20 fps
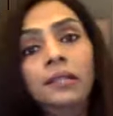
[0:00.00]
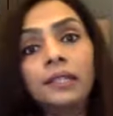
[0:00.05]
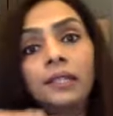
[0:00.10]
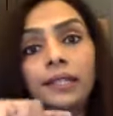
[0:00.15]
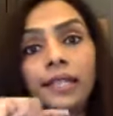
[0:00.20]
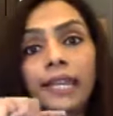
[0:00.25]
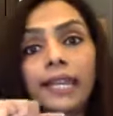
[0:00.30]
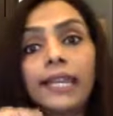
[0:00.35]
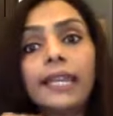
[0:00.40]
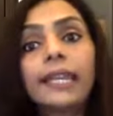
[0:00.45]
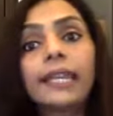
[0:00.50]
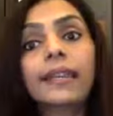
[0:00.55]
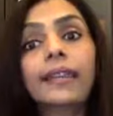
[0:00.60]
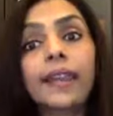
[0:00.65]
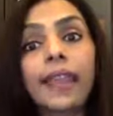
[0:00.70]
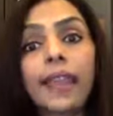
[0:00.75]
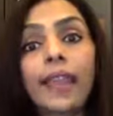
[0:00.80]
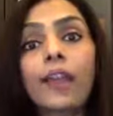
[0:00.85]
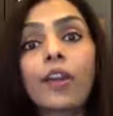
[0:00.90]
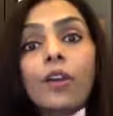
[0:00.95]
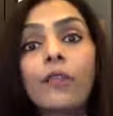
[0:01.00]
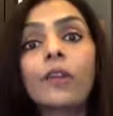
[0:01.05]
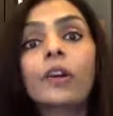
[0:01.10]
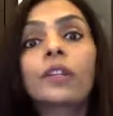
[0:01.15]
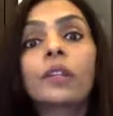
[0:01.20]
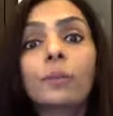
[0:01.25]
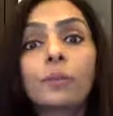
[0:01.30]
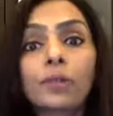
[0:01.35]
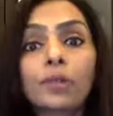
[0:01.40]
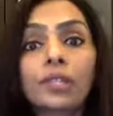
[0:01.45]
Taking care of
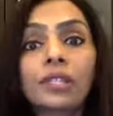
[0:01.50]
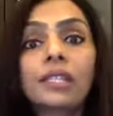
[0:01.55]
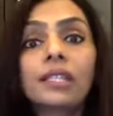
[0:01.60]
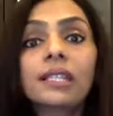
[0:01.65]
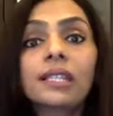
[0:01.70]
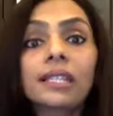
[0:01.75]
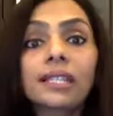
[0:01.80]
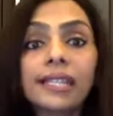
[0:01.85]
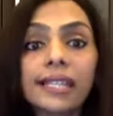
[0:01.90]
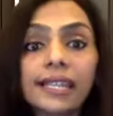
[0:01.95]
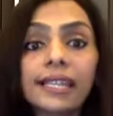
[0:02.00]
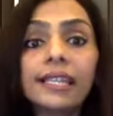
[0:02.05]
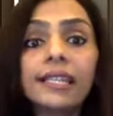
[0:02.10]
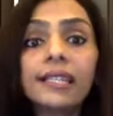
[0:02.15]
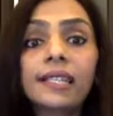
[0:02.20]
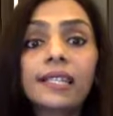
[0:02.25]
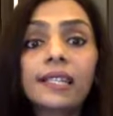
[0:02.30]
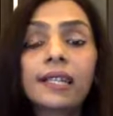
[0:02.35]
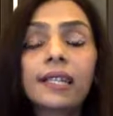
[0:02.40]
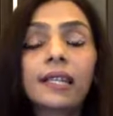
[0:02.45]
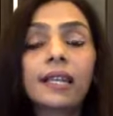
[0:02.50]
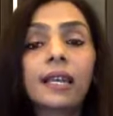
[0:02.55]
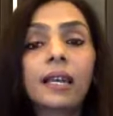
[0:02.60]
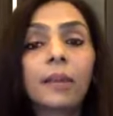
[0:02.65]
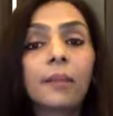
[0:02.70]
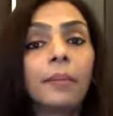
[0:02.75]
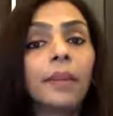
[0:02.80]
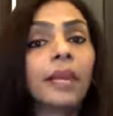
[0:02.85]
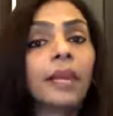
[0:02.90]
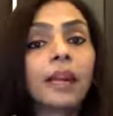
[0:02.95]
other person's needs,
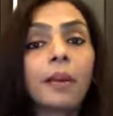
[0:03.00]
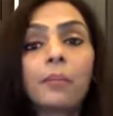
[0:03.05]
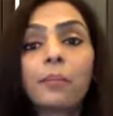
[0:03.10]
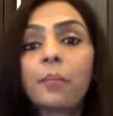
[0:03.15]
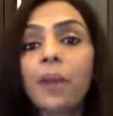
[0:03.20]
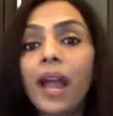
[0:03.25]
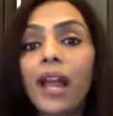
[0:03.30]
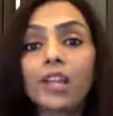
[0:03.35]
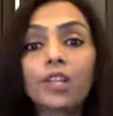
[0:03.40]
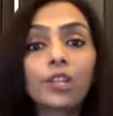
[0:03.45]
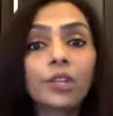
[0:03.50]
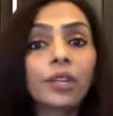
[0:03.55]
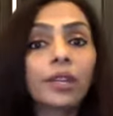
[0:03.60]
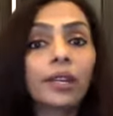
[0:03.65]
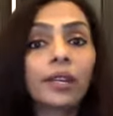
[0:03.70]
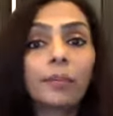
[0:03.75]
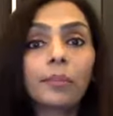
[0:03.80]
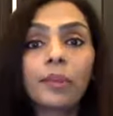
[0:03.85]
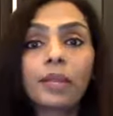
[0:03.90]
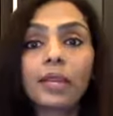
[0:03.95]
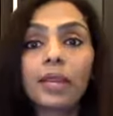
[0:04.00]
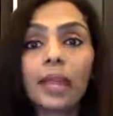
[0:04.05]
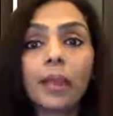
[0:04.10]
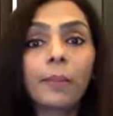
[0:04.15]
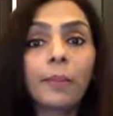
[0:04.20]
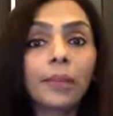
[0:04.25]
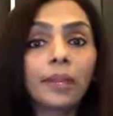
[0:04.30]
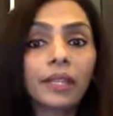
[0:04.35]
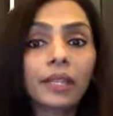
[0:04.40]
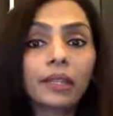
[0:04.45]
being compassionate, being
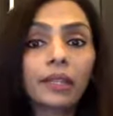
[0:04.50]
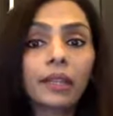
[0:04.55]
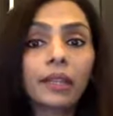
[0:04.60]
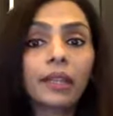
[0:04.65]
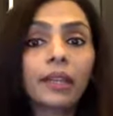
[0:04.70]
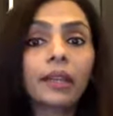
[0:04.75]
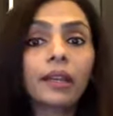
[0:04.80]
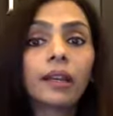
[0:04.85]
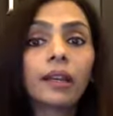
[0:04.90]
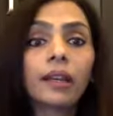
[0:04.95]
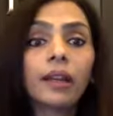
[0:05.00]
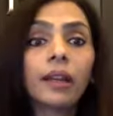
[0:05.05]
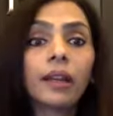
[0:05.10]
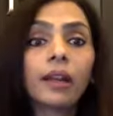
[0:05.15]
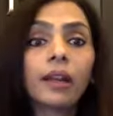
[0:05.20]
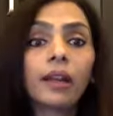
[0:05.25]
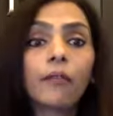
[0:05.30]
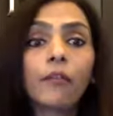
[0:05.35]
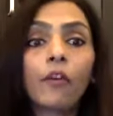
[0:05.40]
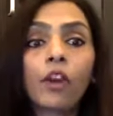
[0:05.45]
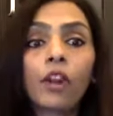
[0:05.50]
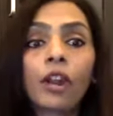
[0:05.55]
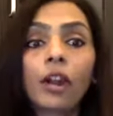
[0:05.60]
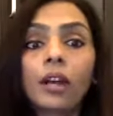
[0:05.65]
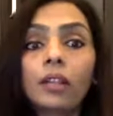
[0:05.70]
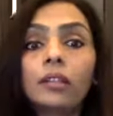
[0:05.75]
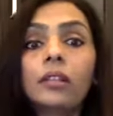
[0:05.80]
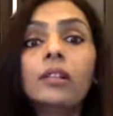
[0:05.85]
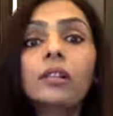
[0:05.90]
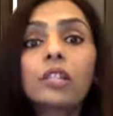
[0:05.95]
empathetic for
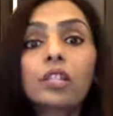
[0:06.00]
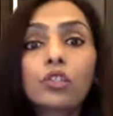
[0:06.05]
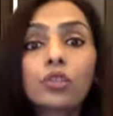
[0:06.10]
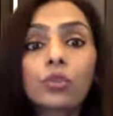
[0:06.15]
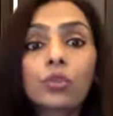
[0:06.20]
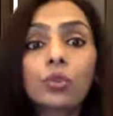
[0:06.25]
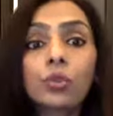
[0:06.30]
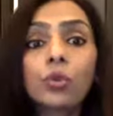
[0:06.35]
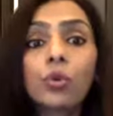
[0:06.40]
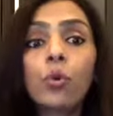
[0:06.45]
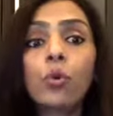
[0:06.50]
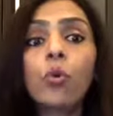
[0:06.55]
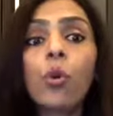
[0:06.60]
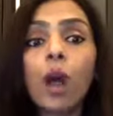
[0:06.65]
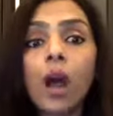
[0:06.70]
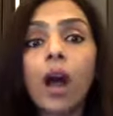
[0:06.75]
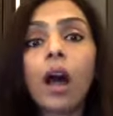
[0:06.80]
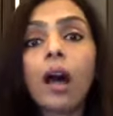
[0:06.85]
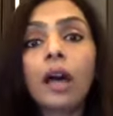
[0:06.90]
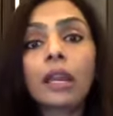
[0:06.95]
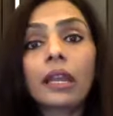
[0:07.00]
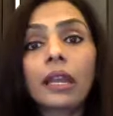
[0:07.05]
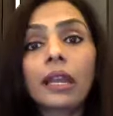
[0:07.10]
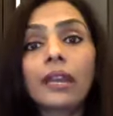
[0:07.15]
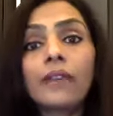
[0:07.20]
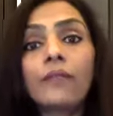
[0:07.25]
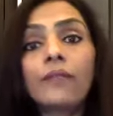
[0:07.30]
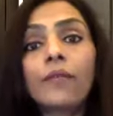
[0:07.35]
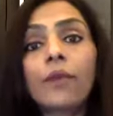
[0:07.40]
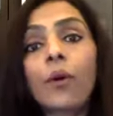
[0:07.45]
others, those who are
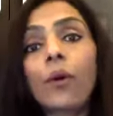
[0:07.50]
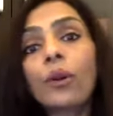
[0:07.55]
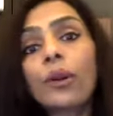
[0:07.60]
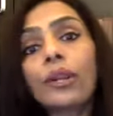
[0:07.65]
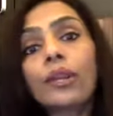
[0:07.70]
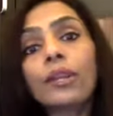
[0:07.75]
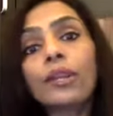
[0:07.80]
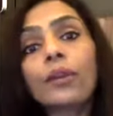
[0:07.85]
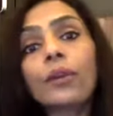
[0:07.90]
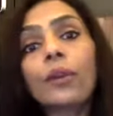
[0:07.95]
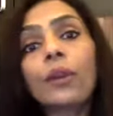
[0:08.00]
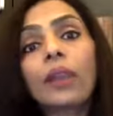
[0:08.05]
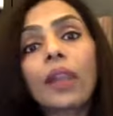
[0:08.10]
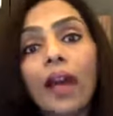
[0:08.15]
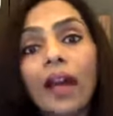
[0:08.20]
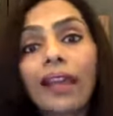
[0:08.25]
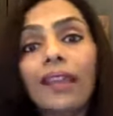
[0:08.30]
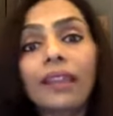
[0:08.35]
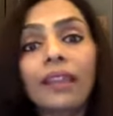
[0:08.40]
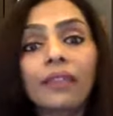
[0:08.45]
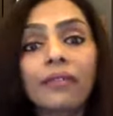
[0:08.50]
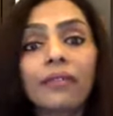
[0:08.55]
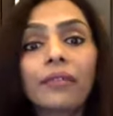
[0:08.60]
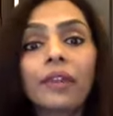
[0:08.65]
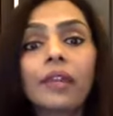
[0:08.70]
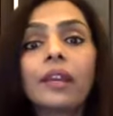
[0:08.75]
involved in your life,